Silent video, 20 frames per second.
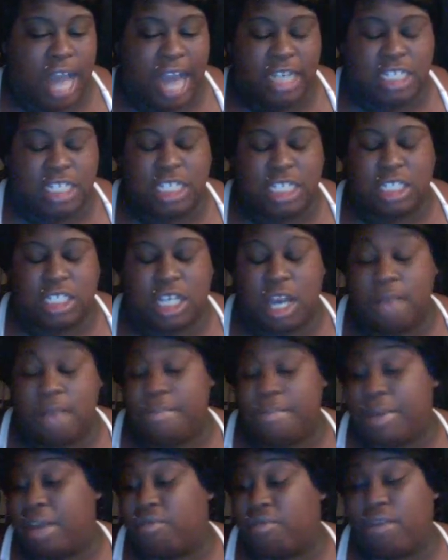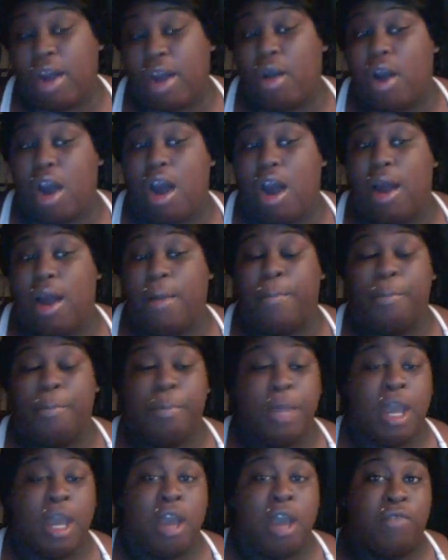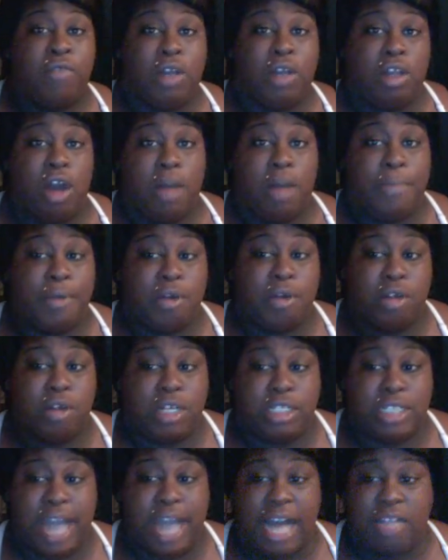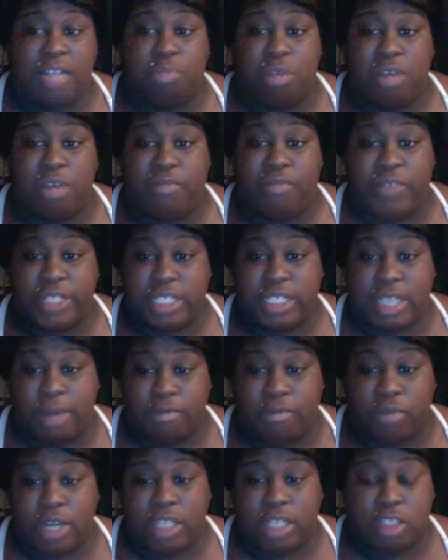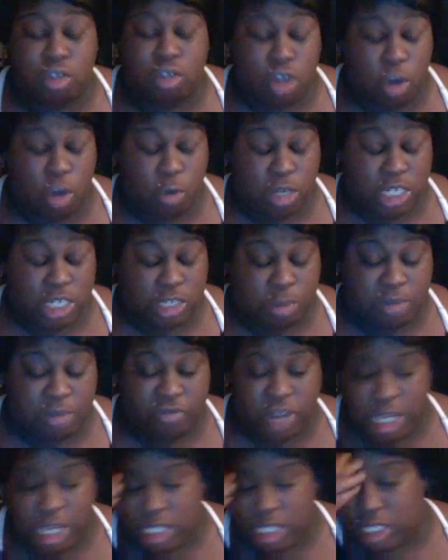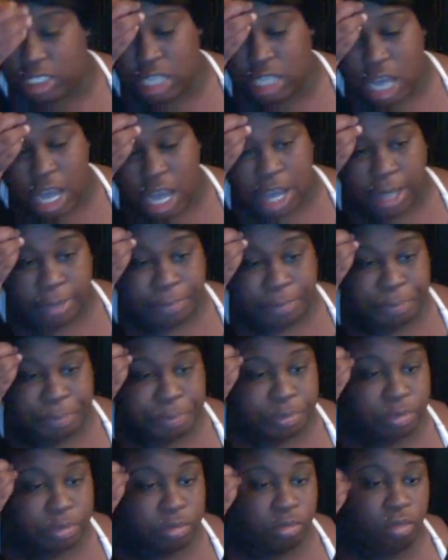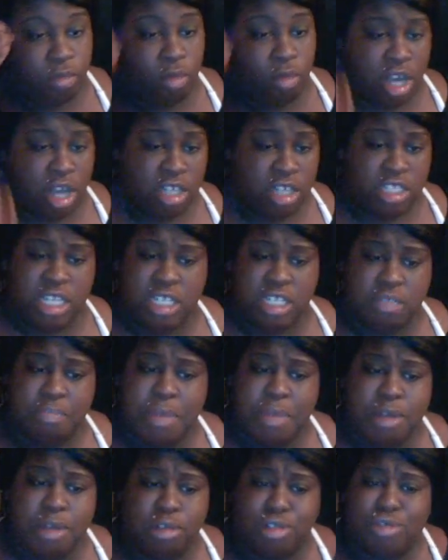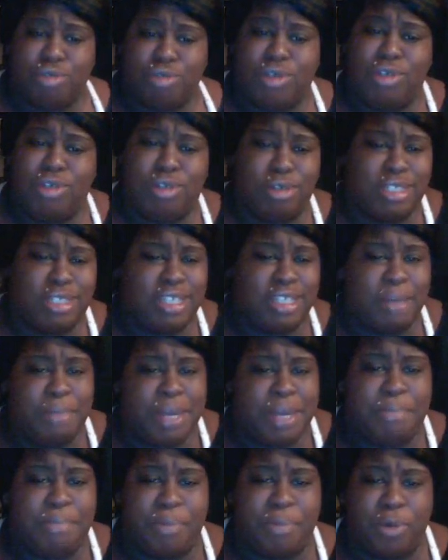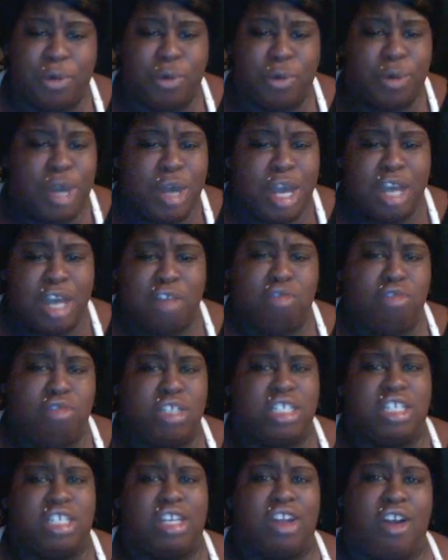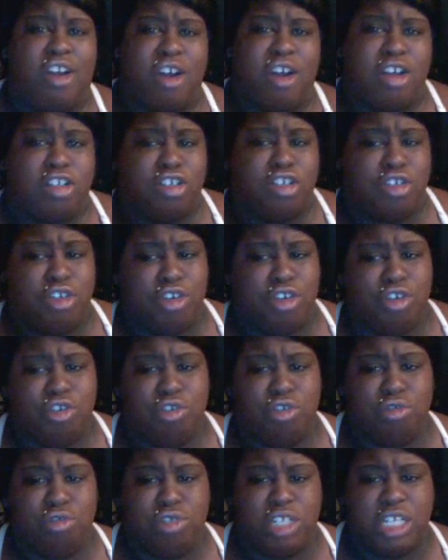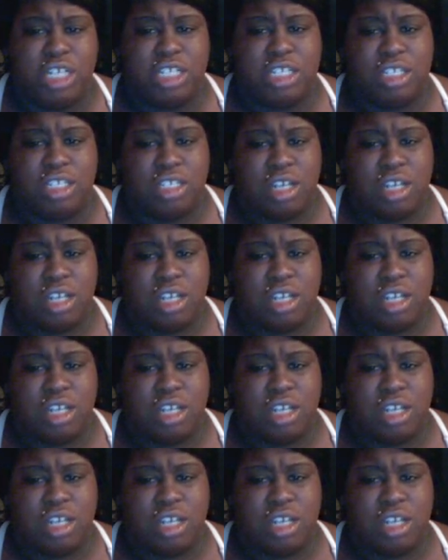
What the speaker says: just couldn't be around her for a long period of time. But for some reason, we just been friends since middle school. Some people, you just learn to just